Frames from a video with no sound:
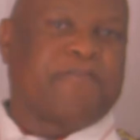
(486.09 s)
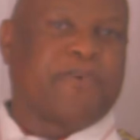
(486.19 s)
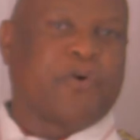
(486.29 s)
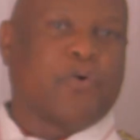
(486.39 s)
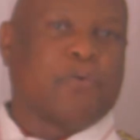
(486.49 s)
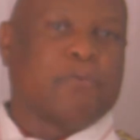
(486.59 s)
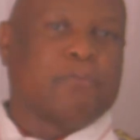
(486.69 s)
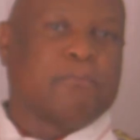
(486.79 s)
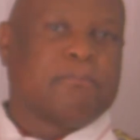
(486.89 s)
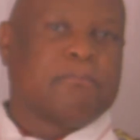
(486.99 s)

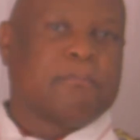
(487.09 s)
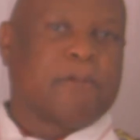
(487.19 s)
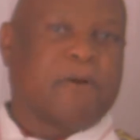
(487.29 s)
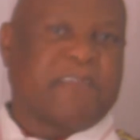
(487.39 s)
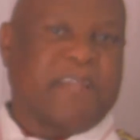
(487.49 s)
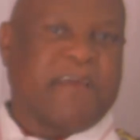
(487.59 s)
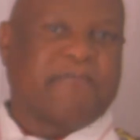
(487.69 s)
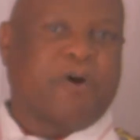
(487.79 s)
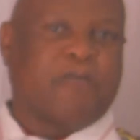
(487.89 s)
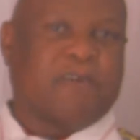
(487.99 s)
few of the
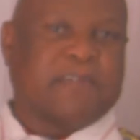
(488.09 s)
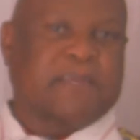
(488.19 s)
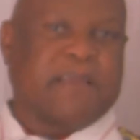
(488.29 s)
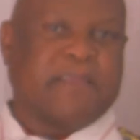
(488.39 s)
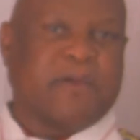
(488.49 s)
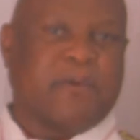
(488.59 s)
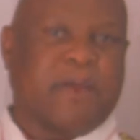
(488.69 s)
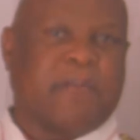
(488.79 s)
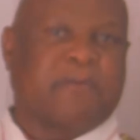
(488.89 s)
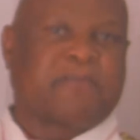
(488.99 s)
leftovers, and there
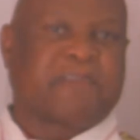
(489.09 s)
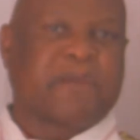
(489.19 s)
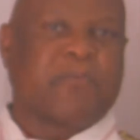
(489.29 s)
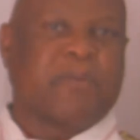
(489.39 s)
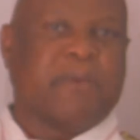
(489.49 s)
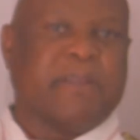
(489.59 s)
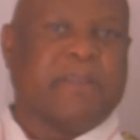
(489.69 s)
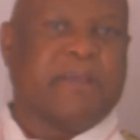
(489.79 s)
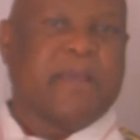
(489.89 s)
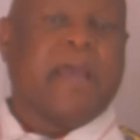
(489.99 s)
were about 3
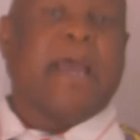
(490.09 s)
women